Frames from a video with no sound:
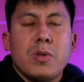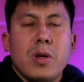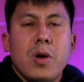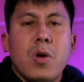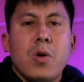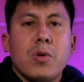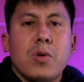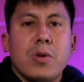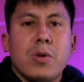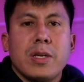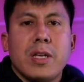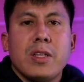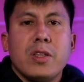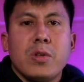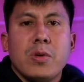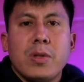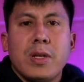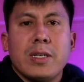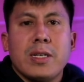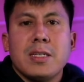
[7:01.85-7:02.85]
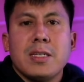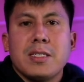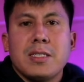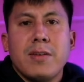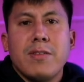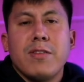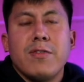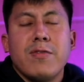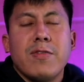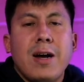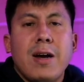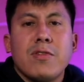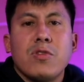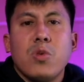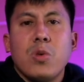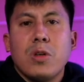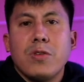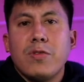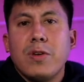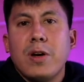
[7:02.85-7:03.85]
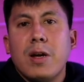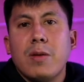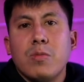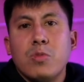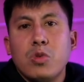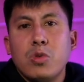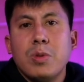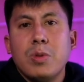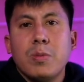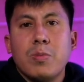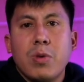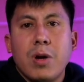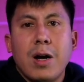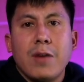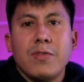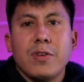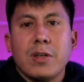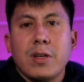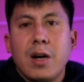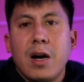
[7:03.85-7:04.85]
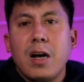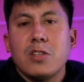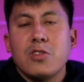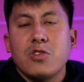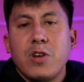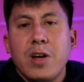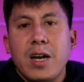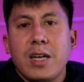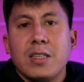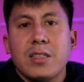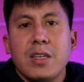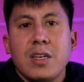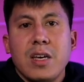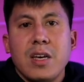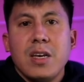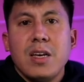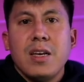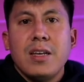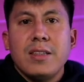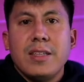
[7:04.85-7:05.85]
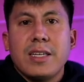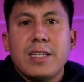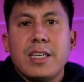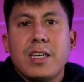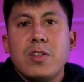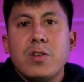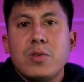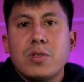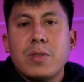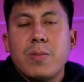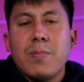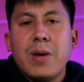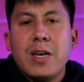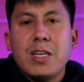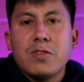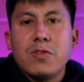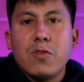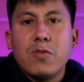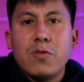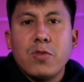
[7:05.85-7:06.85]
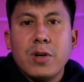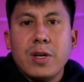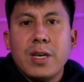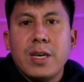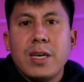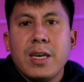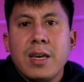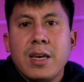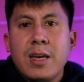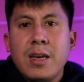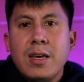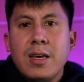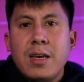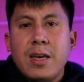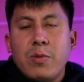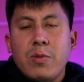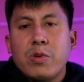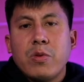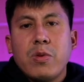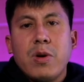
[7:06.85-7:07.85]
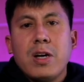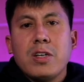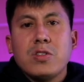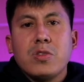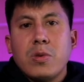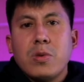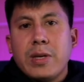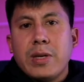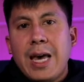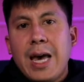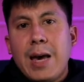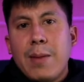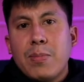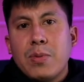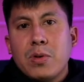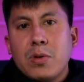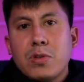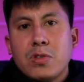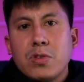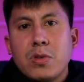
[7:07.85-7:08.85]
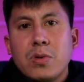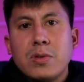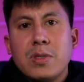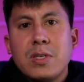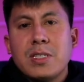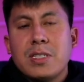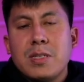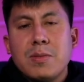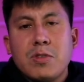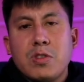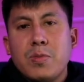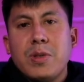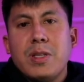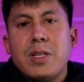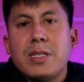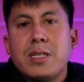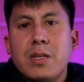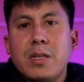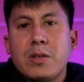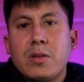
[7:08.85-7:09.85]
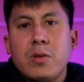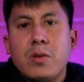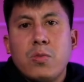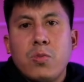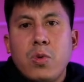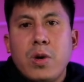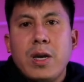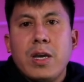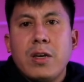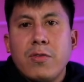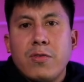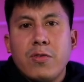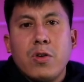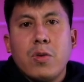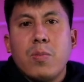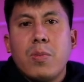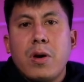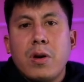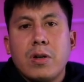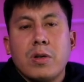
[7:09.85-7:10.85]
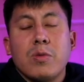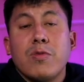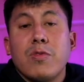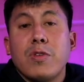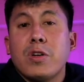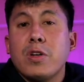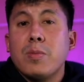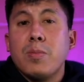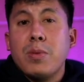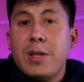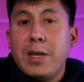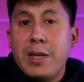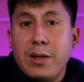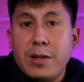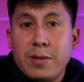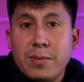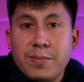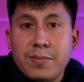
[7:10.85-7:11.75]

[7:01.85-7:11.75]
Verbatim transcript: owner can do like a seventy-five twenty-five Ruby profit contract. They can use the base for free. It requires no capital, so this seems to be like a good way if you're partnering with a good player.